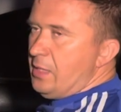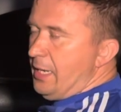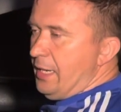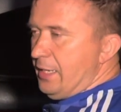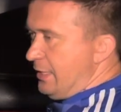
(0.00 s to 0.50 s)
I
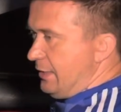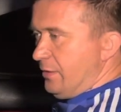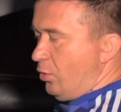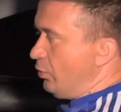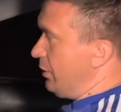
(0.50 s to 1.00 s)
gotta get
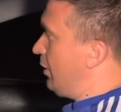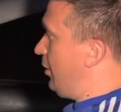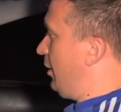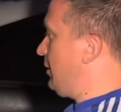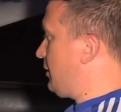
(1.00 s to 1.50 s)
that
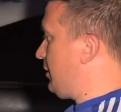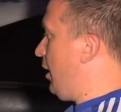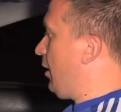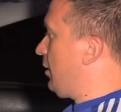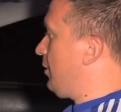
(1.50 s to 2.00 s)
alternator unstuck.